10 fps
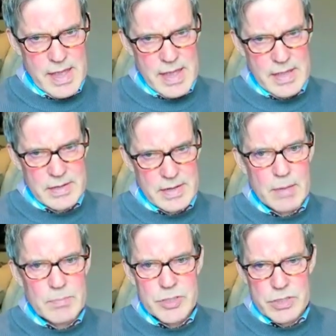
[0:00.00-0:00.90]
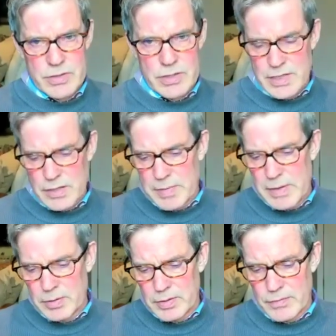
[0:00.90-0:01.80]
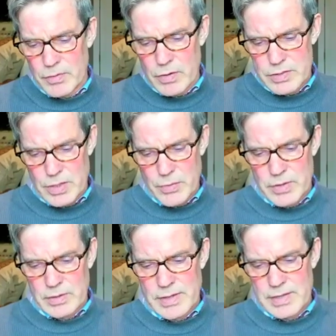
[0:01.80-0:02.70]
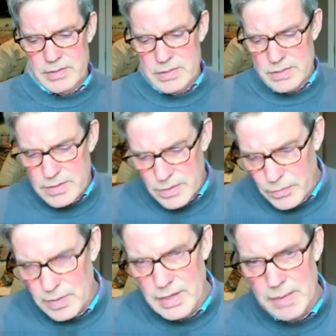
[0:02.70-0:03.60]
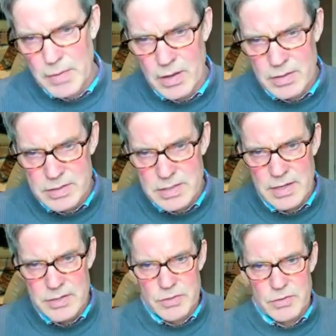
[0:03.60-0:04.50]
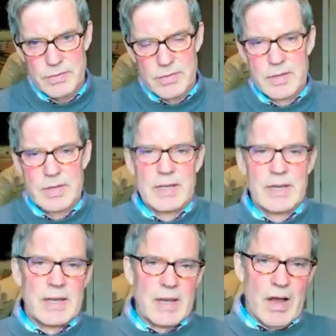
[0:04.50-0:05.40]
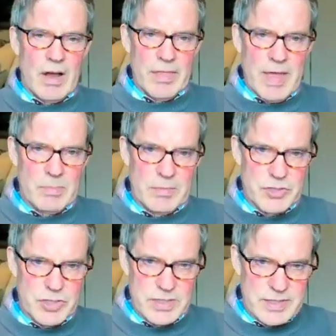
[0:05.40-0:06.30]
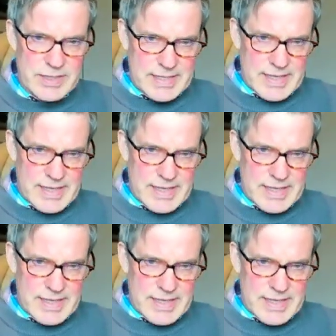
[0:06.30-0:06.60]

And I'm sure there's other people in the focusing world that would come alongside you on that mission.